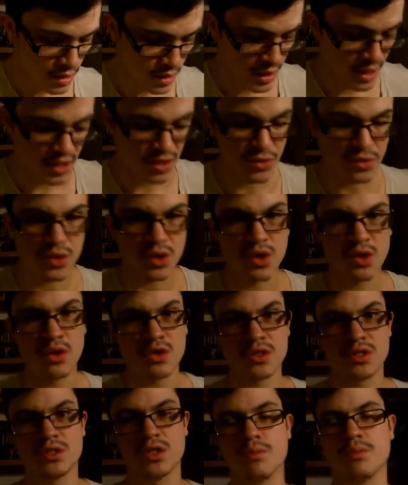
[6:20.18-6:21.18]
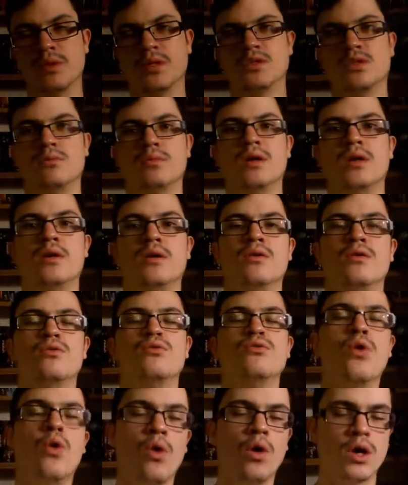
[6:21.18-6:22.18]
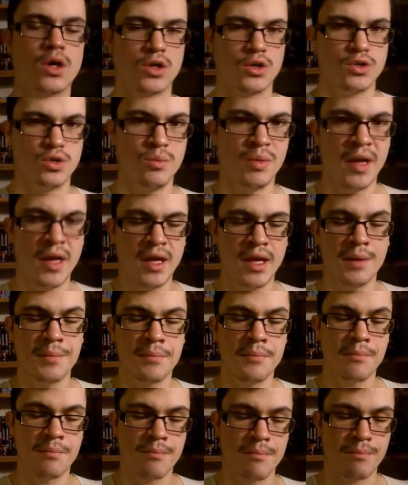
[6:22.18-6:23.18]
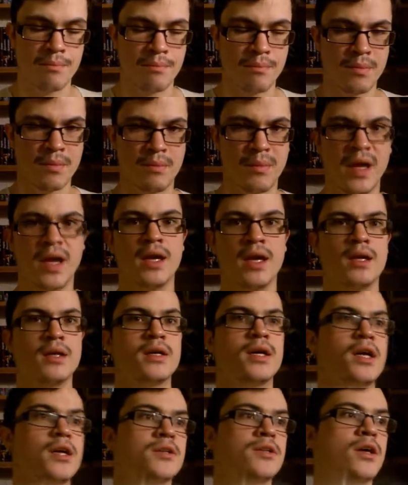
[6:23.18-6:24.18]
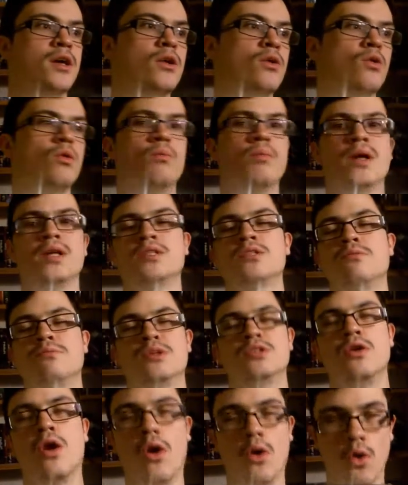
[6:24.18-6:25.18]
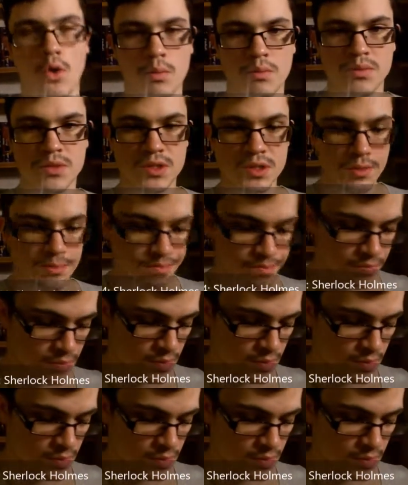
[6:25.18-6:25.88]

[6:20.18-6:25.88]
And of course, topic number four are going to be main character or best Mr. Holmes.